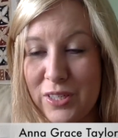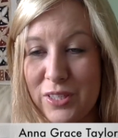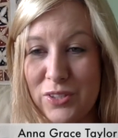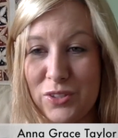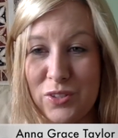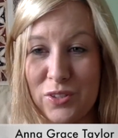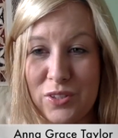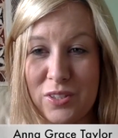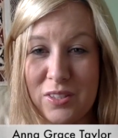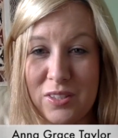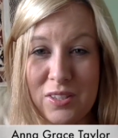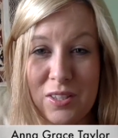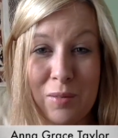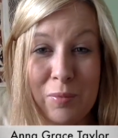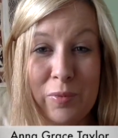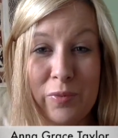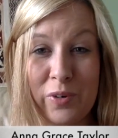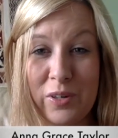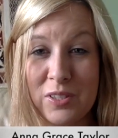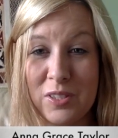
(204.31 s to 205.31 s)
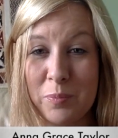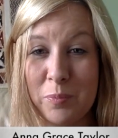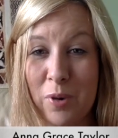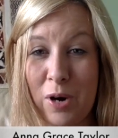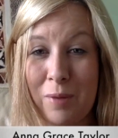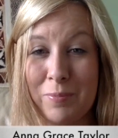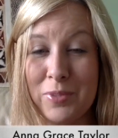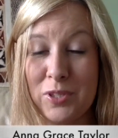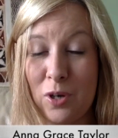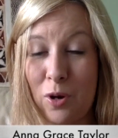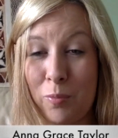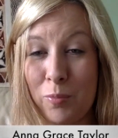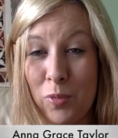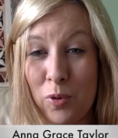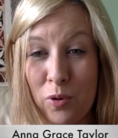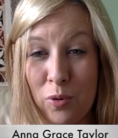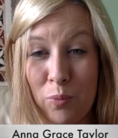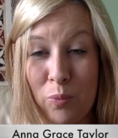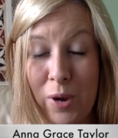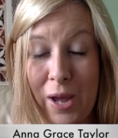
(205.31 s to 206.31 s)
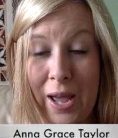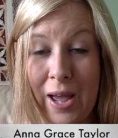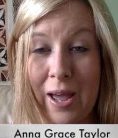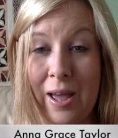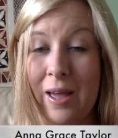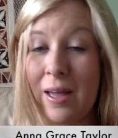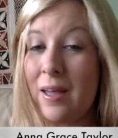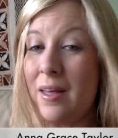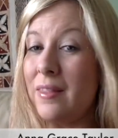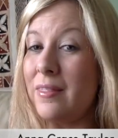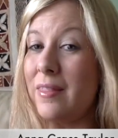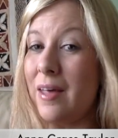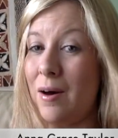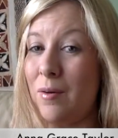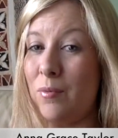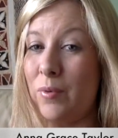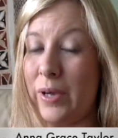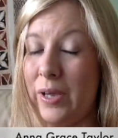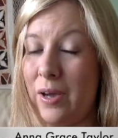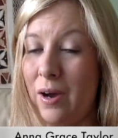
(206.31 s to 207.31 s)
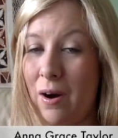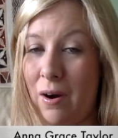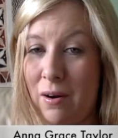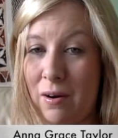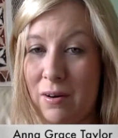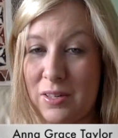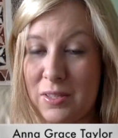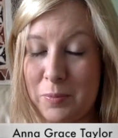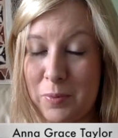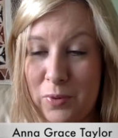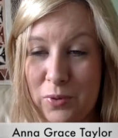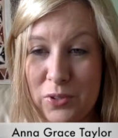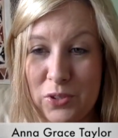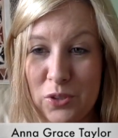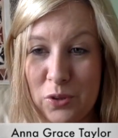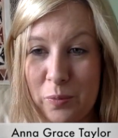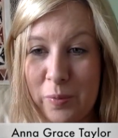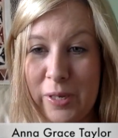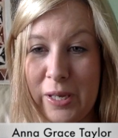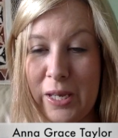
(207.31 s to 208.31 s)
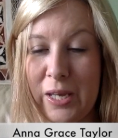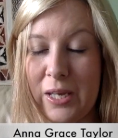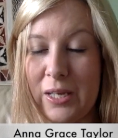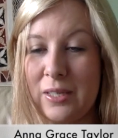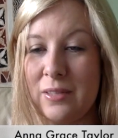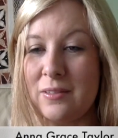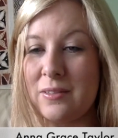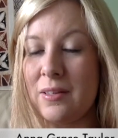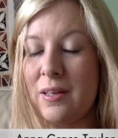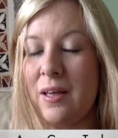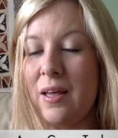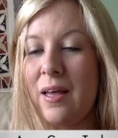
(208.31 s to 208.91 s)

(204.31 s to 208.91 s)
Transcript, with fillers: It's just that some of us perhaps are more aware that we are spiritual beings.